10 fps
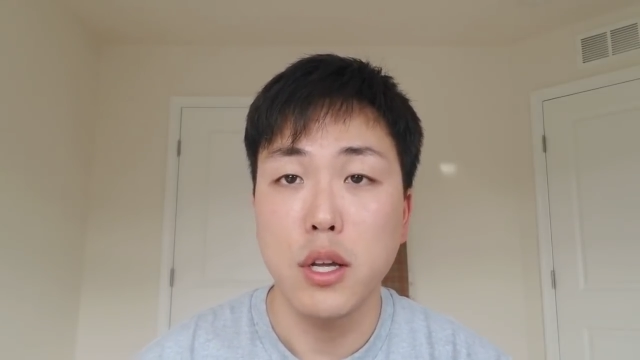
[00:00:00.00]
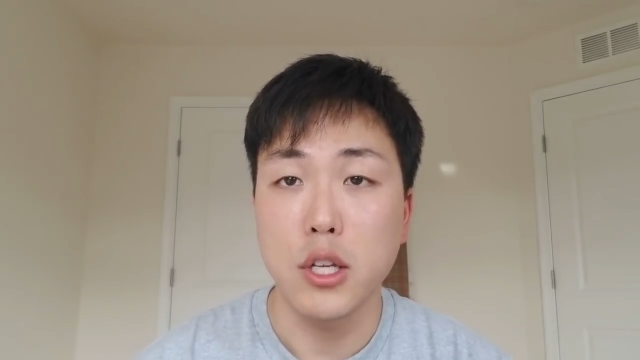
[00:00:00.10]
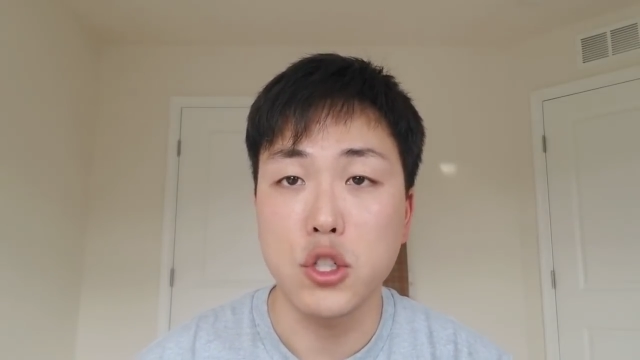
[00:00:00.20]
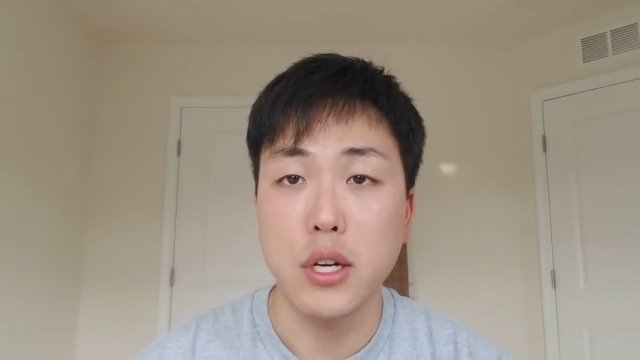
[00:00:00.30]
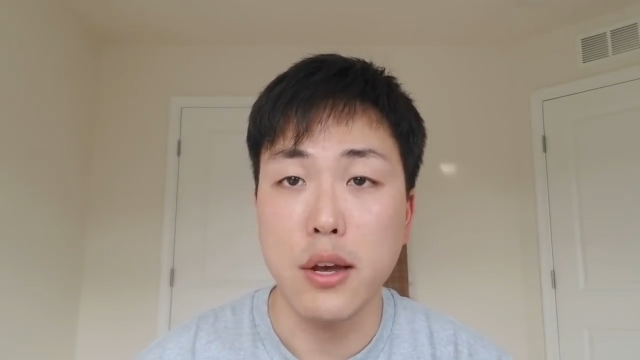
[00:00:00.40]

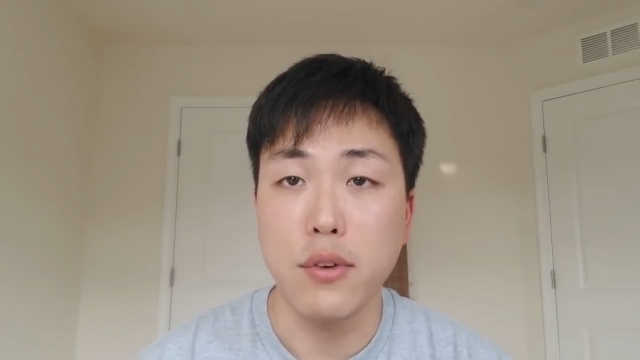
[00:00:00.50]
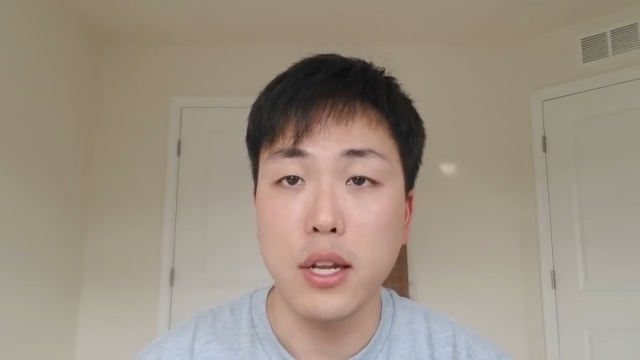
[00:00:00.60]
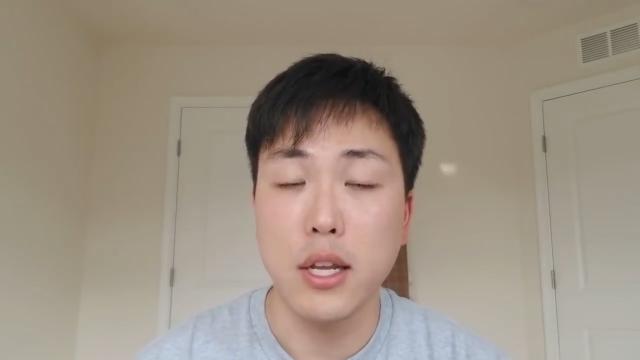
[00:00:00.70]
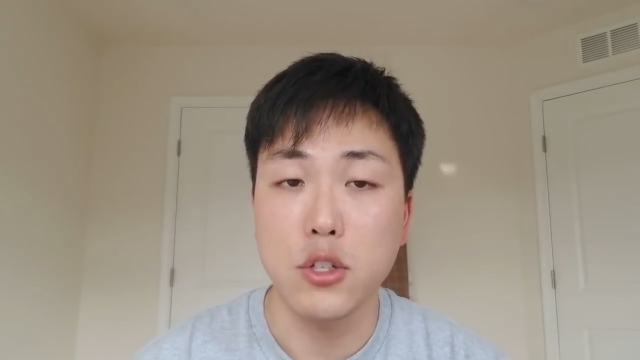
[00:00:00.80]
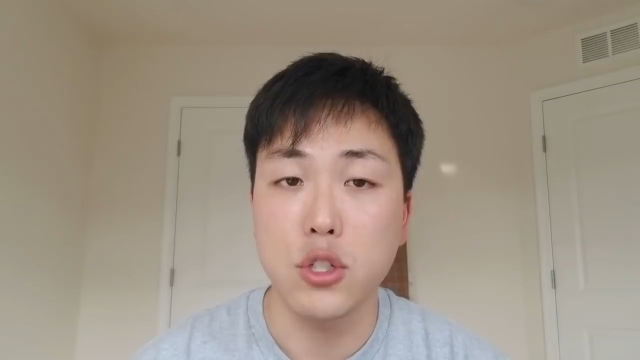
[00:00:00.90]
it shouldn't have
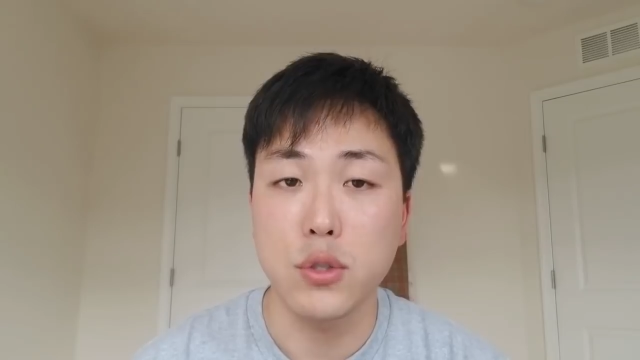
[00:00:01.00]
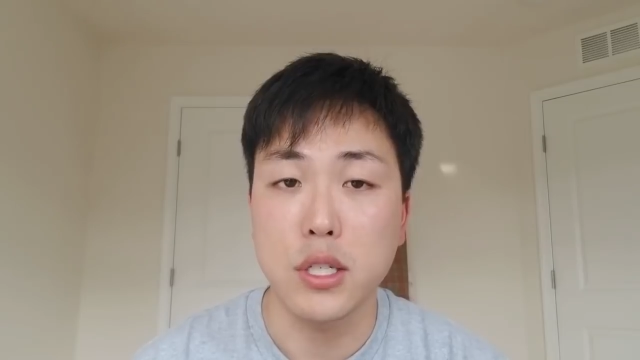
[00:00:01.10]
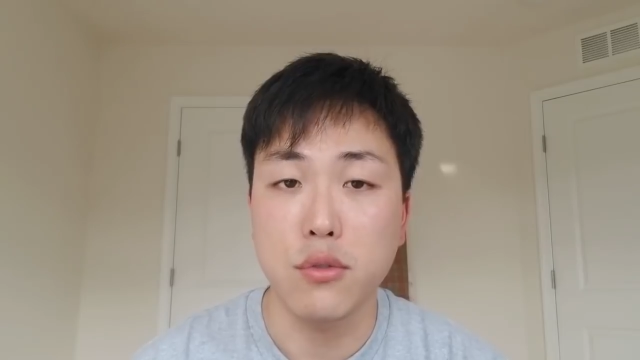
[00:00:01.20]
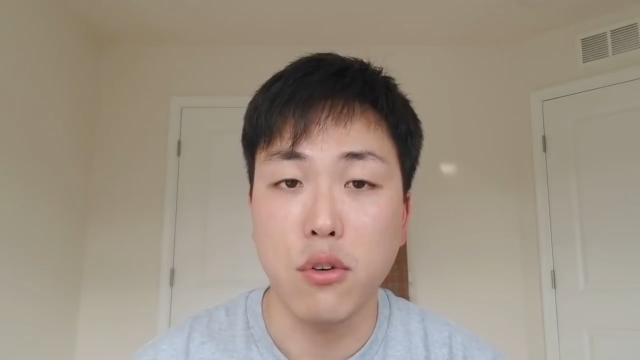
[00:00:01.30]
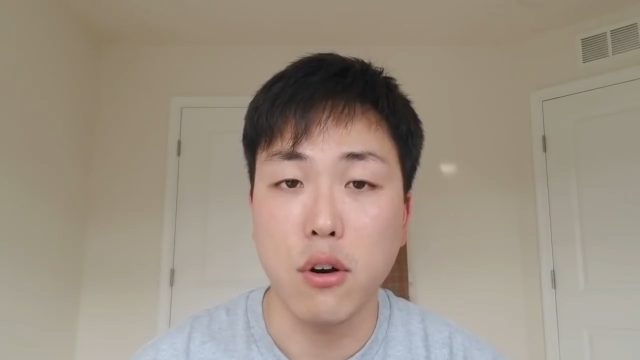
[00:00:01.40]
any issues
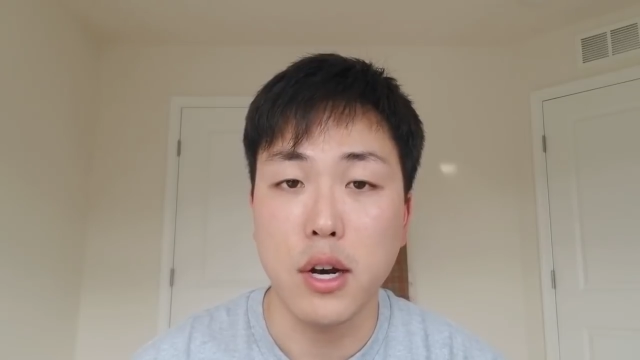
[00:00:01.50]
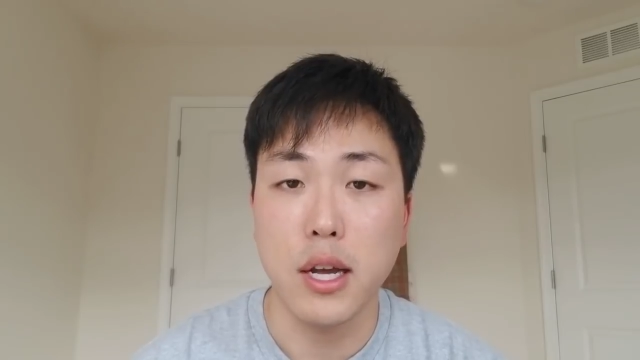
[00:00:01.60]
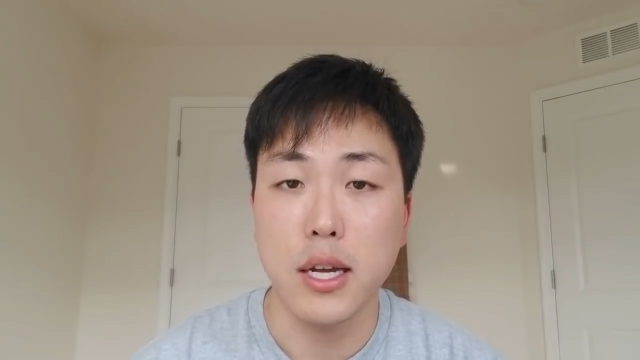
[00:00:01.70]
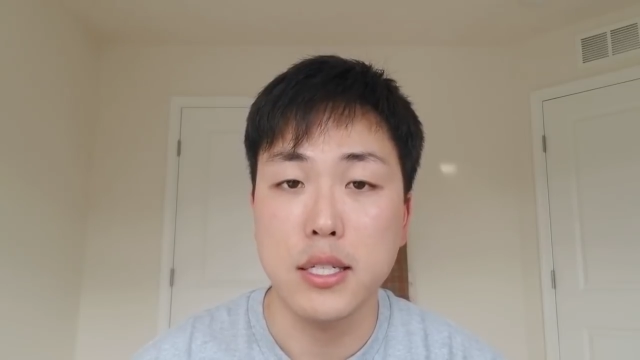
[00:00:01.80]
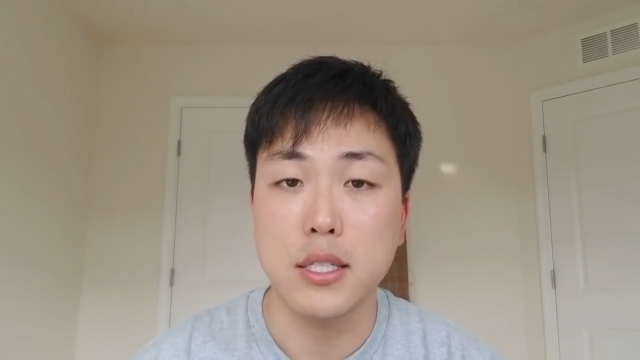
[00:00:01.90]
as far
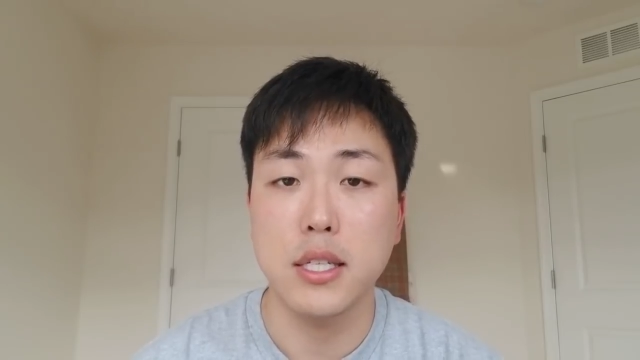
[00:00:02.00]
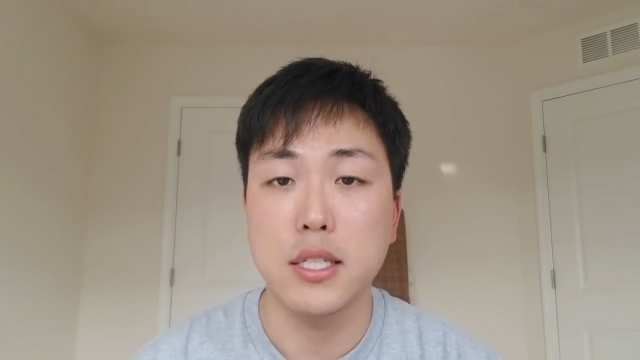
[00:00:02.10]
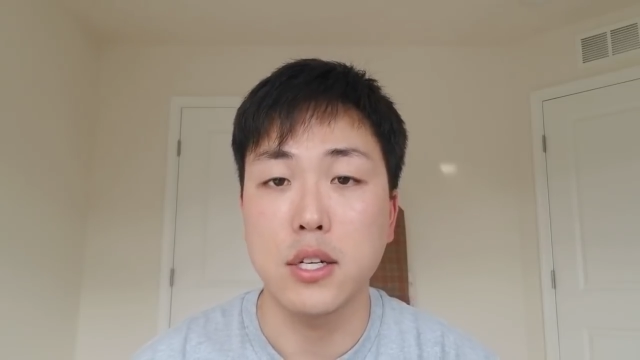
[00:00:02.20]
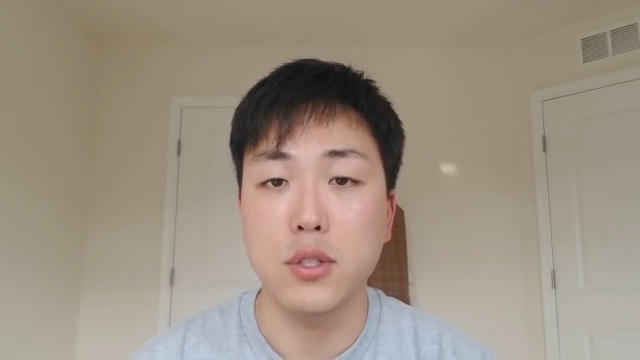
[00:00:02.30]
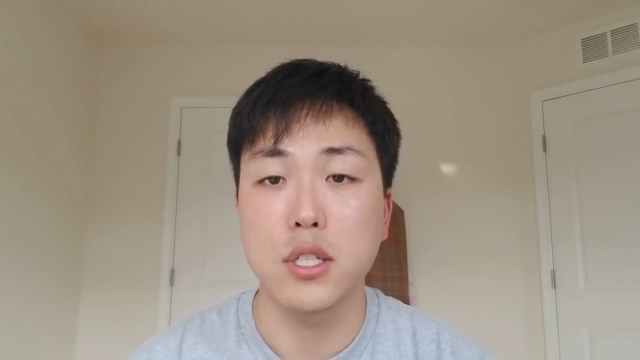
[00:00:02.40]
as the
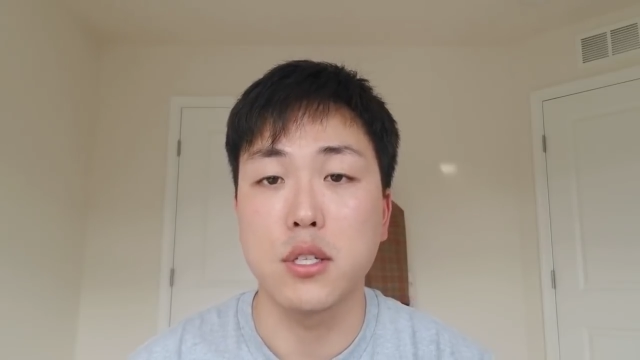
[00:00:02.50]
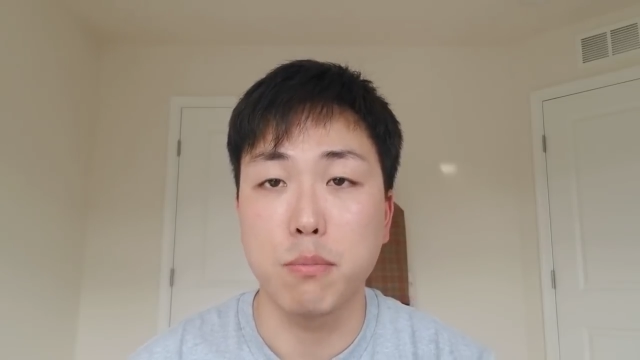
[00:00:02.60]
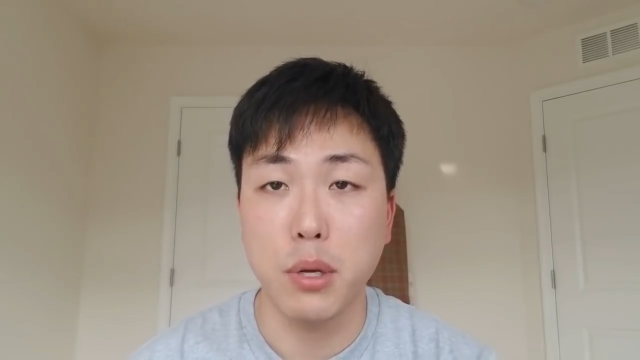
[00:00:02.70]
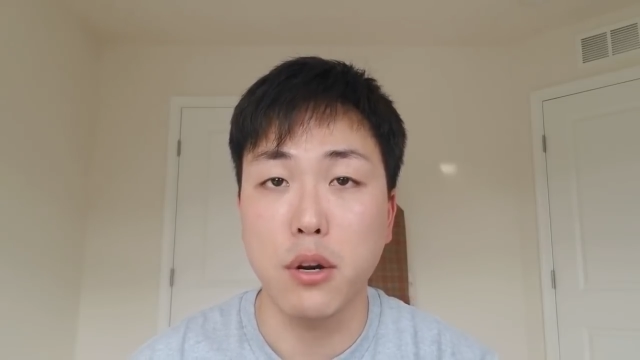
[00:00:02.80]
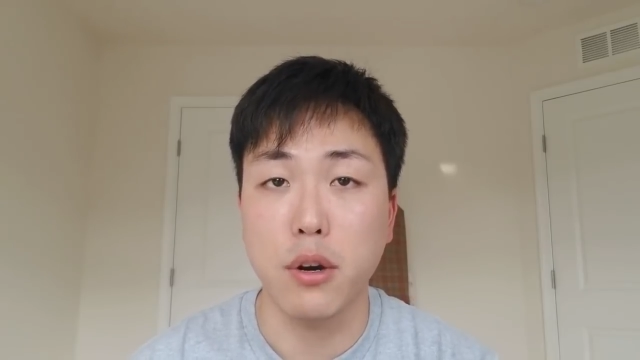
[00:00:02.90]
cells
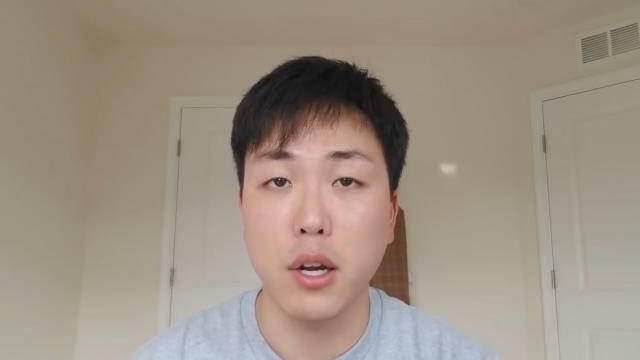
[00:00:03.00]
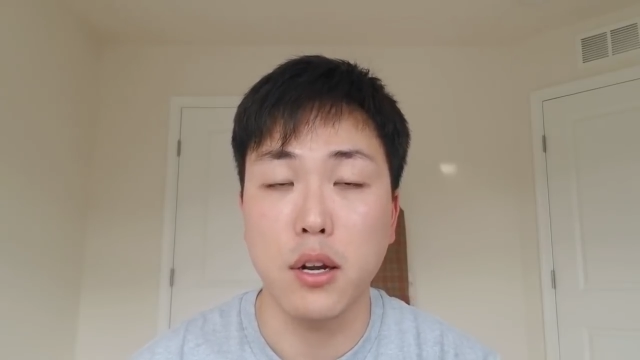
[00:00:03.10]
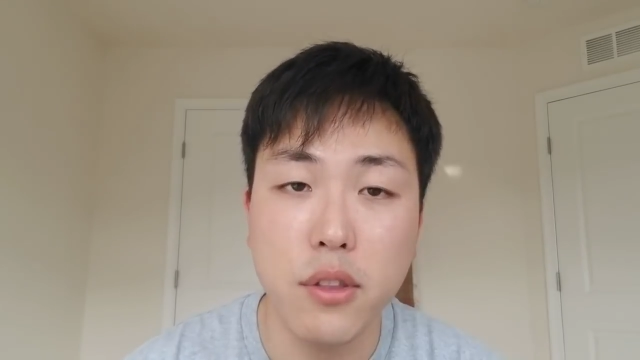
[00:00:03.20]
disappearing.